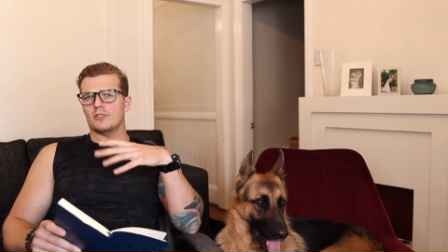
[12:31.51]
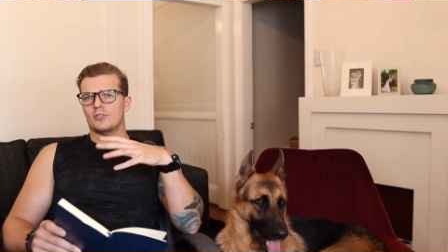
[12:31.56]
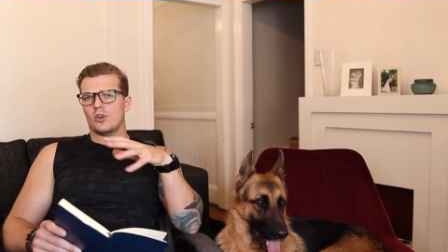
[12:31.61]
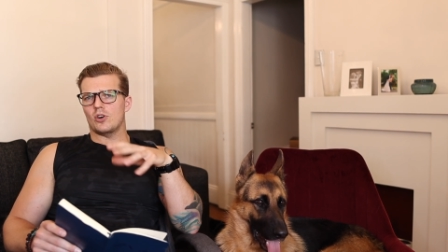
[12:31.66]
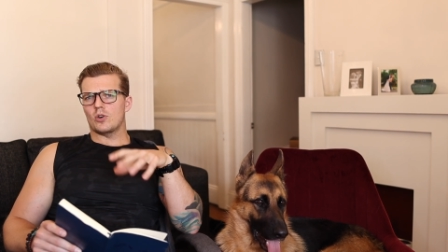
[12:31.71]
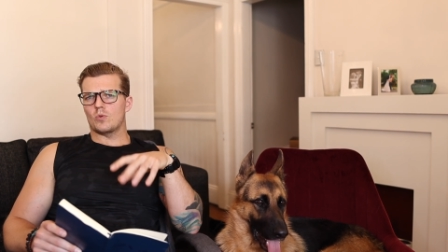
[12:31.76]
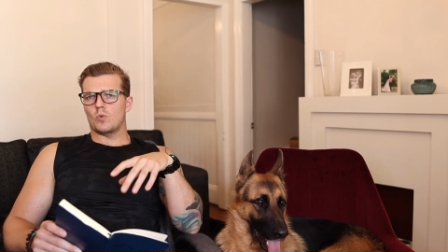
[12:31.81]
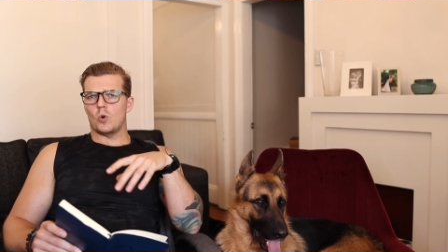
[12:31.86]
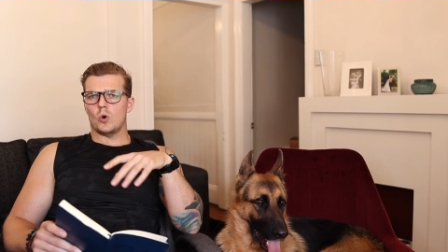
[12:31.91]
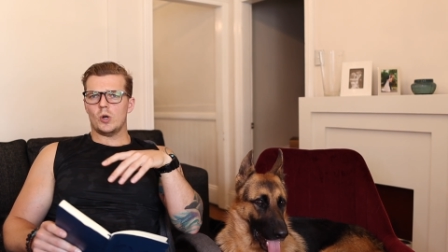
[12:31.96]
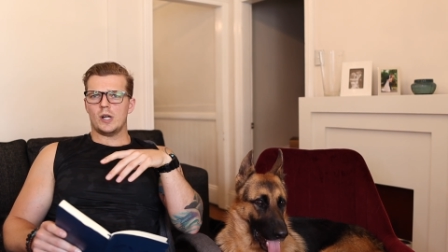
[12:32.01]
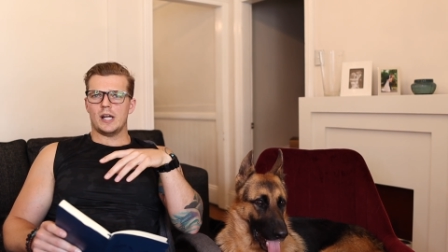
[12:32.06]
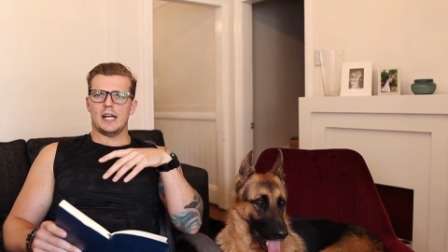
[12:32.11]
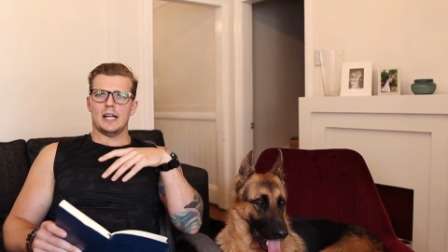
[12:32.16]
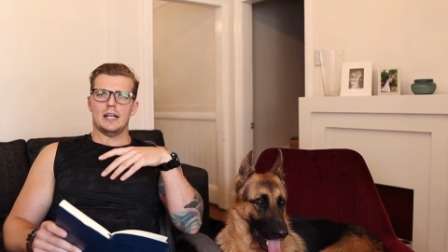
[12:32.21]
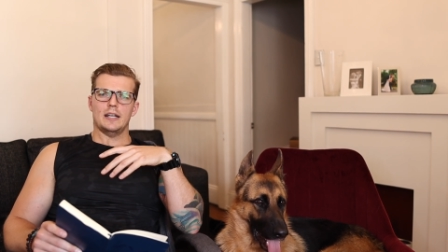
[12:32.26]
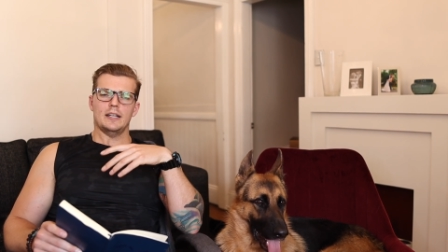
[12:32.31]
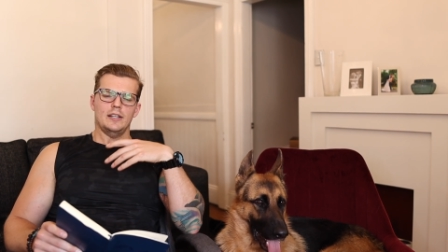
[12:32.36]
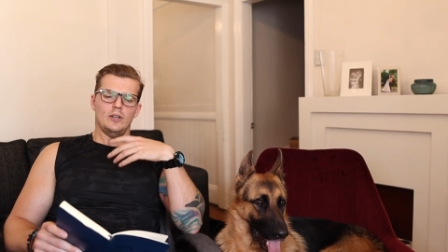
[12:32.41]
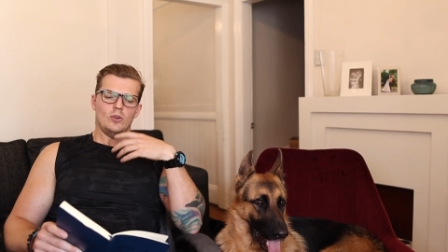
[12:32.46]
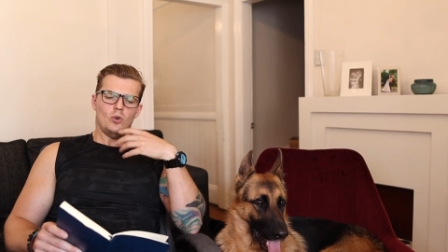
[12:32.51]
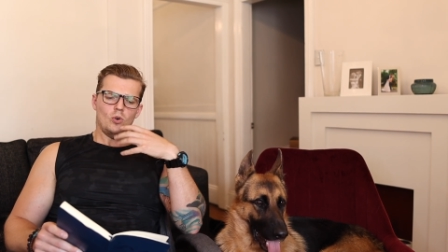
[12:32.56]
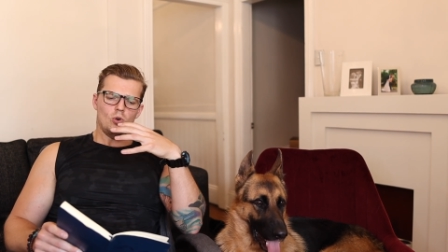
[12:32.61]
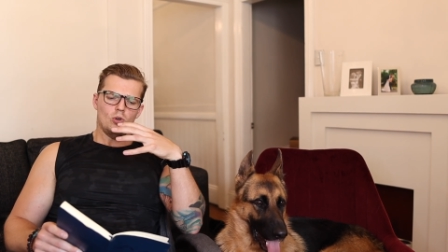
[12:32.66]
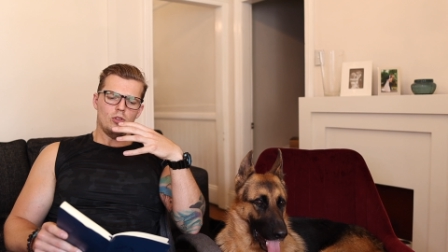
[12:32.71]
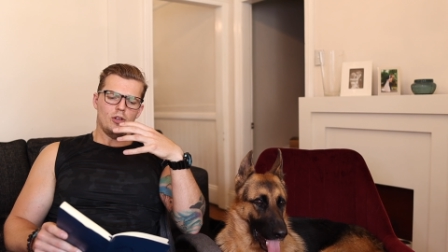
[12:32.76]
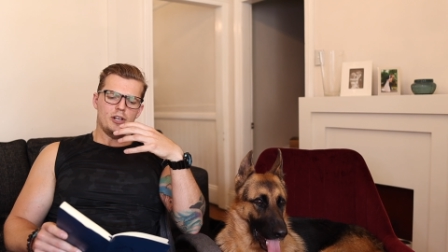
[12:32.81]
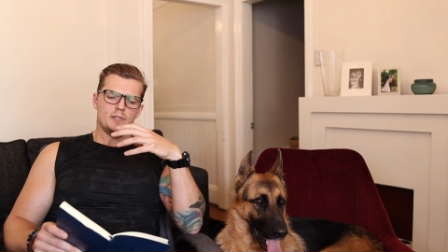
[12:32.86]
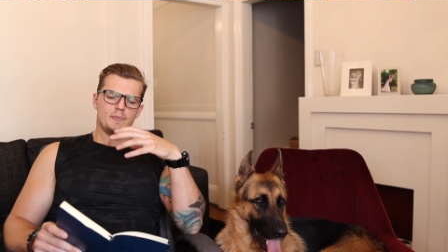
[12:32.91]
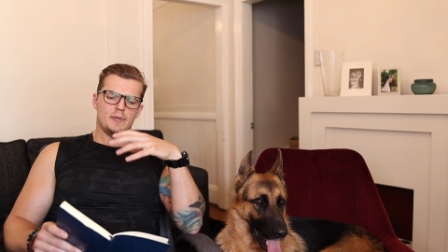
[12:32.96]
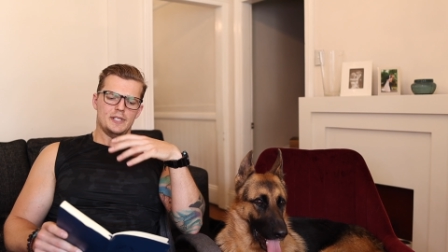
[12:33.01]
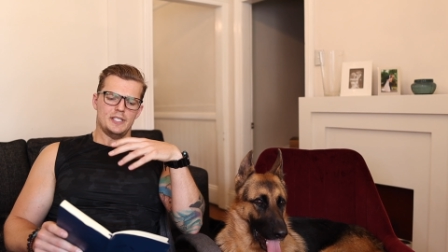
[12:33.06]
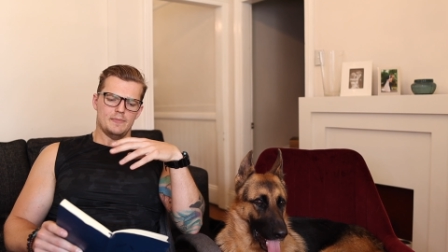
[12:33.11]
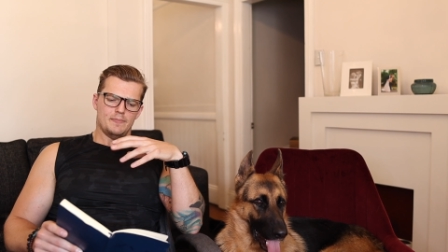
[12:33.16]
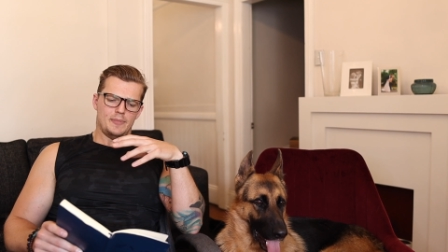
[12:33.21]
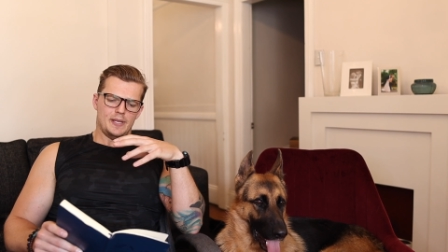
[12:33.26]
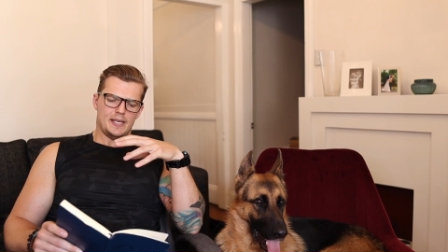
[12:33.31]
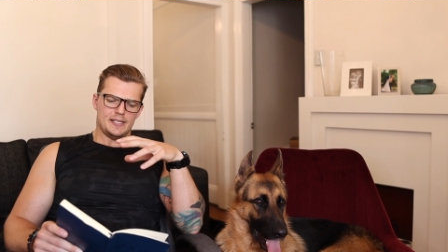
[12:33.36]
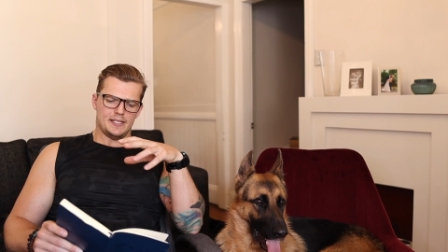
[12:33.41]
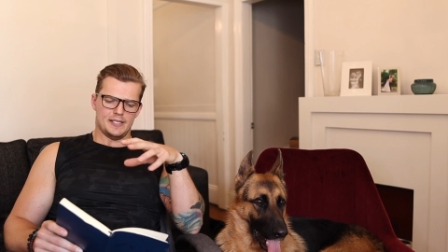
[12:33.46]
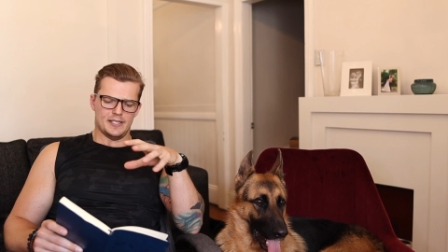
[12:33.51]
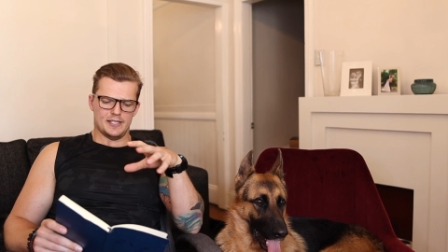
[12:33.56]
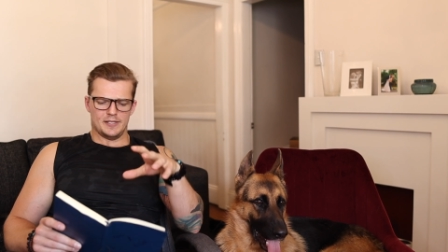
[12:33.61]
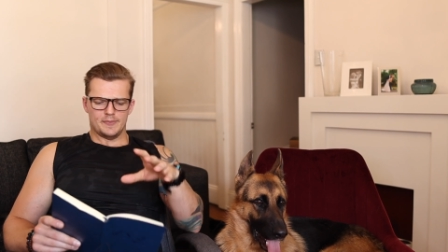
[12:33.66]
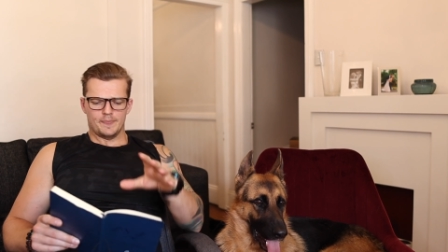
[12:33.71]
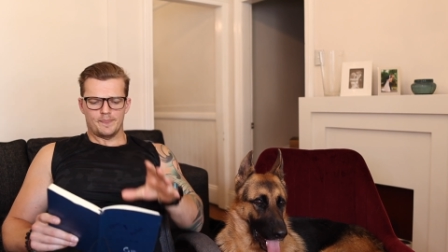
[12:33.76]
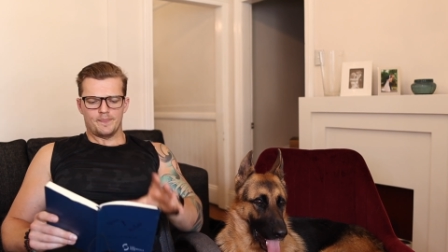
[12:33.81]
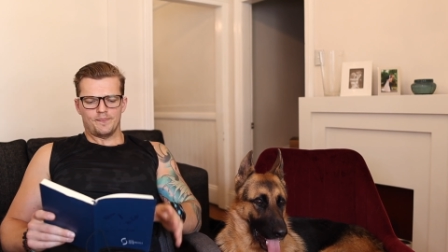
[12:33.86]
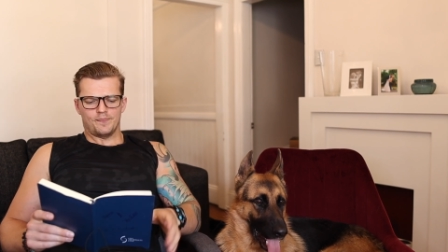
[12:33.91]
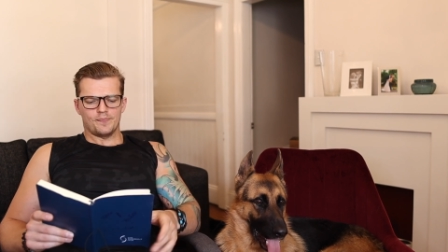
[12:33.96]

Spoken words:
the dog walker, all those bits and pieces.